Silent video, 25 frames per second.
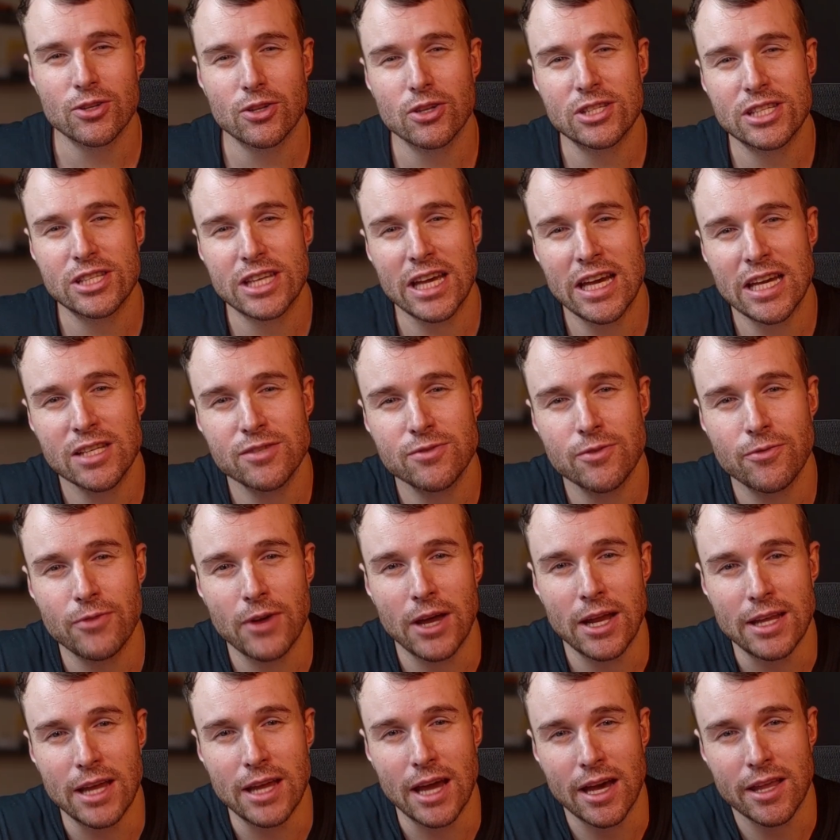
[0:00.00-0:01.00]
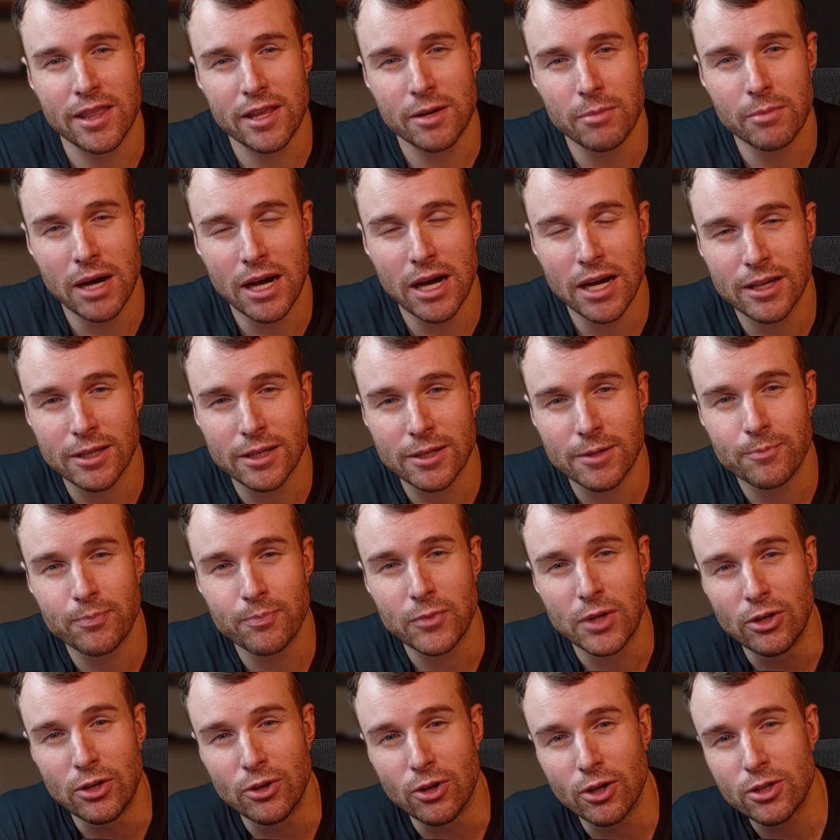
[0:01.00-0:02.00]
So it's as with any other market,
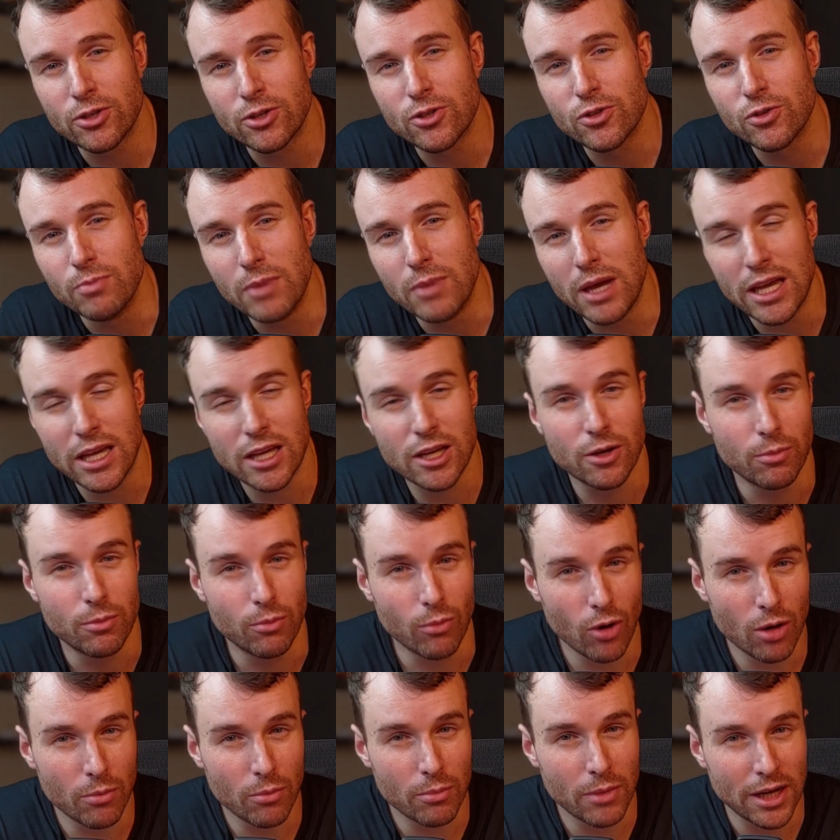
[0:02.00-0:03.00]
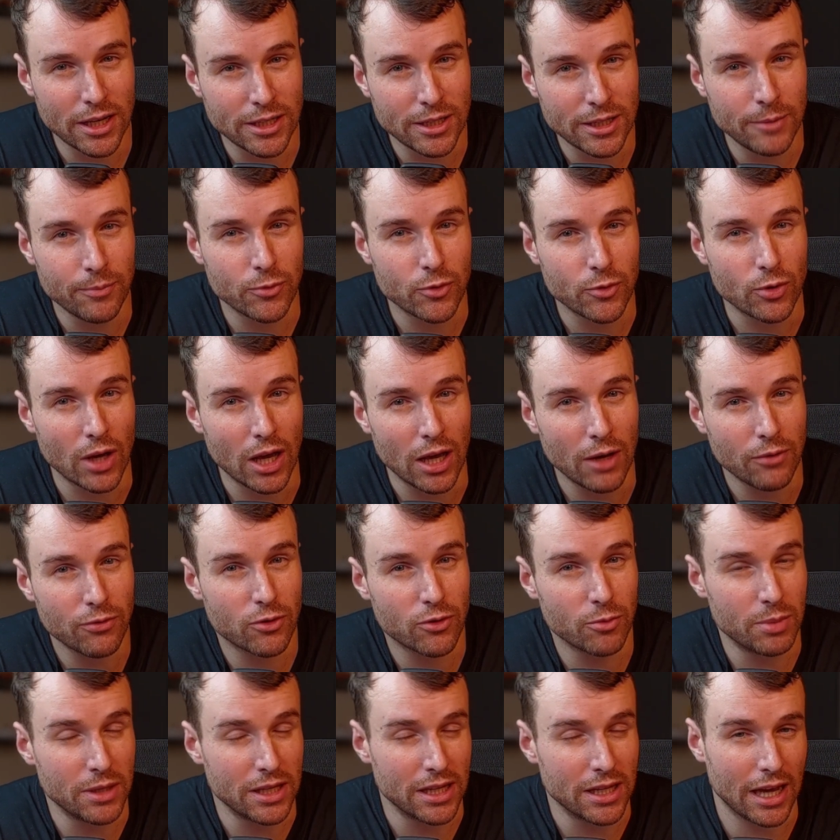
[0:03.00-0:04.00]
in order to make more money, you have
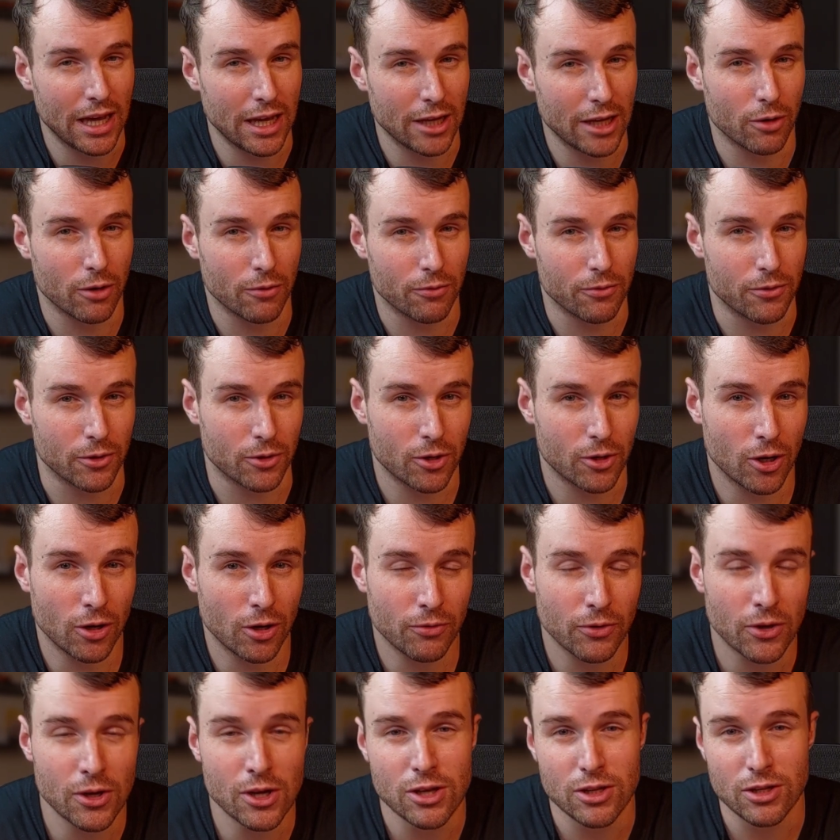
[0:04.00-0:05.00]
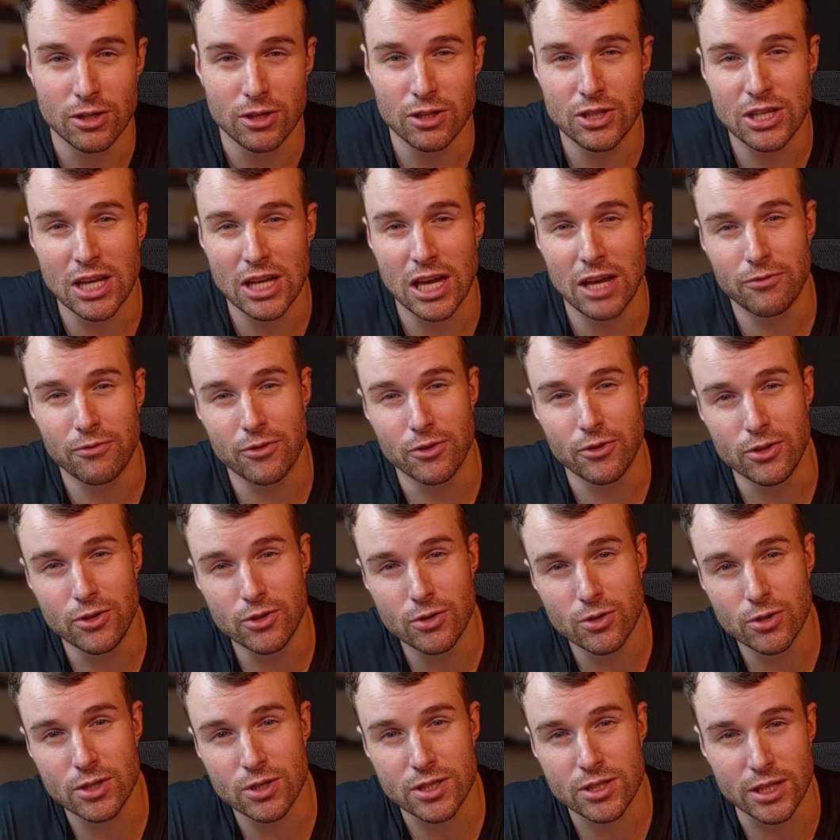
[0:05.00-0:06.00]
to be ahead of the curve. You need to have the
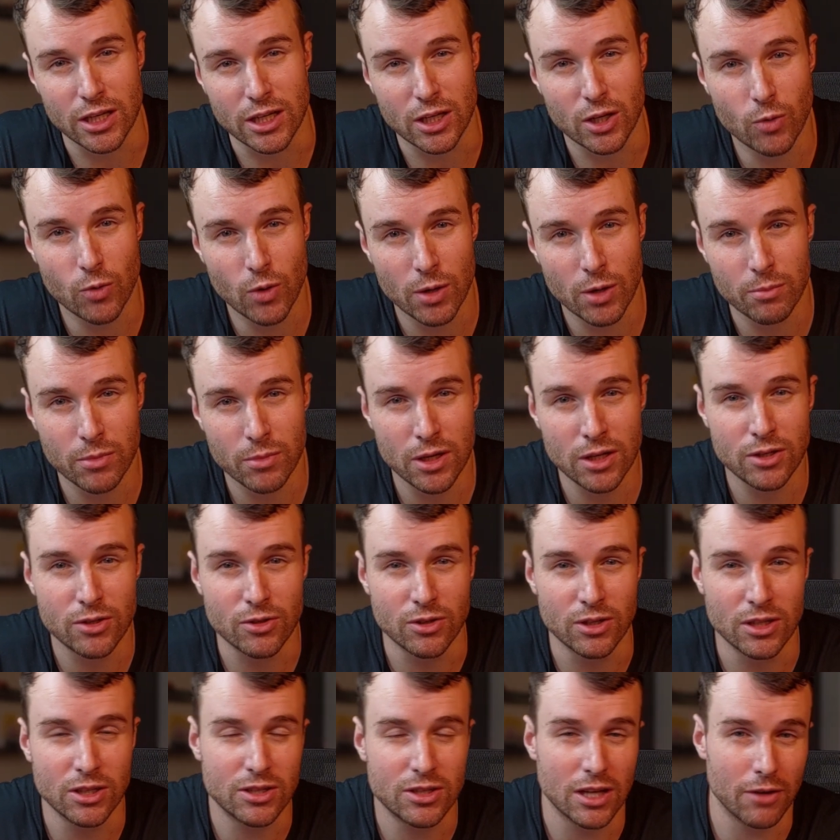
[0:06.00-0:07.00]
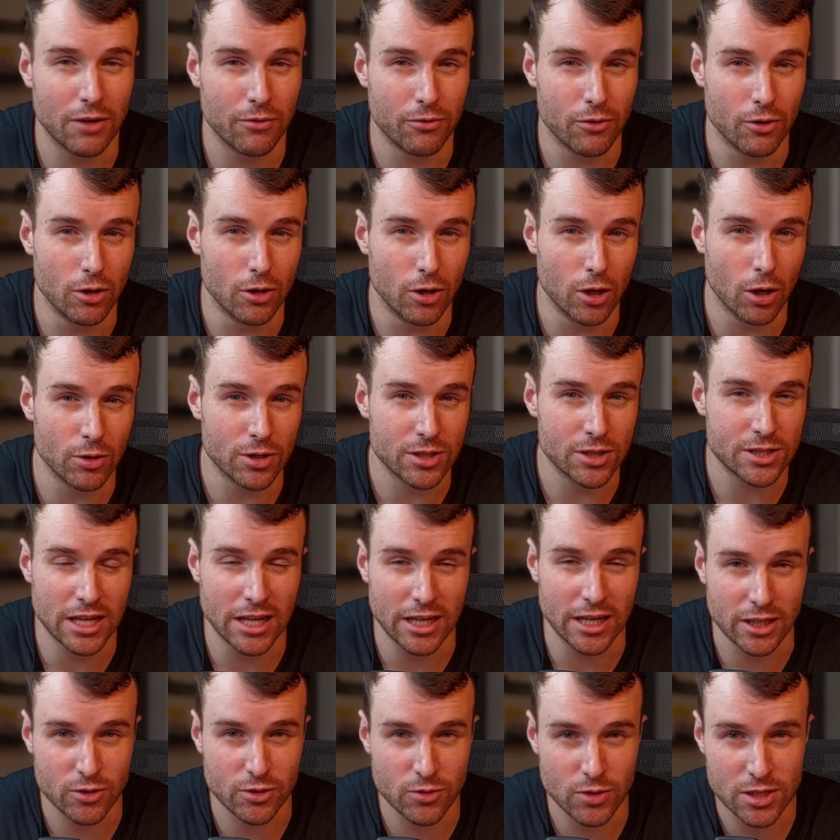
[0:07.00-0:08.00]
newest equipment, you need to have the lowest
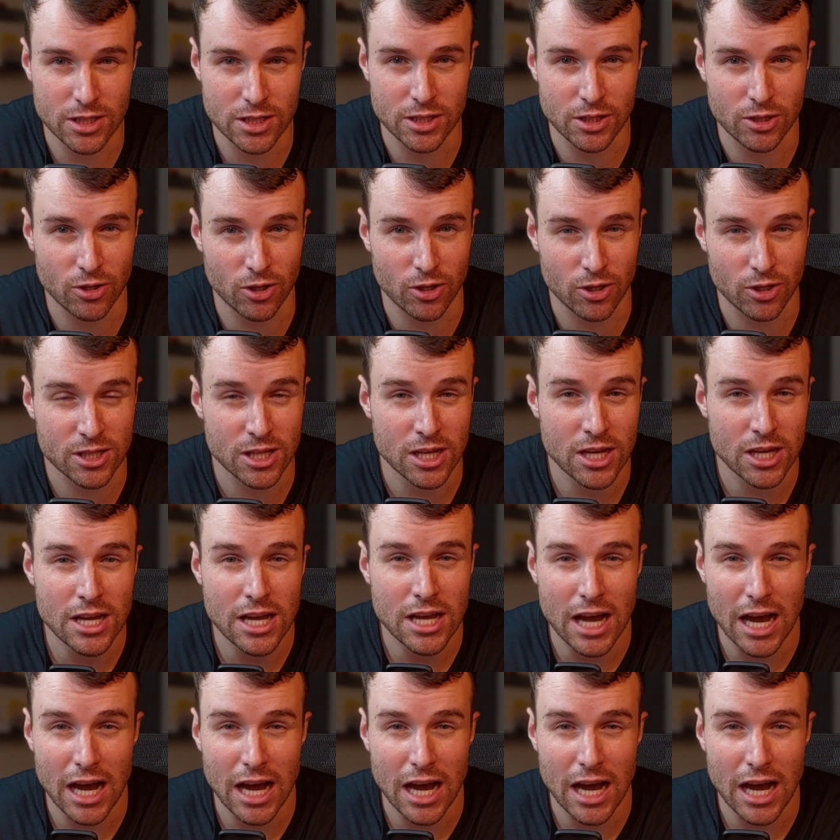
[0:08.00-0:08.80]
electricity costs.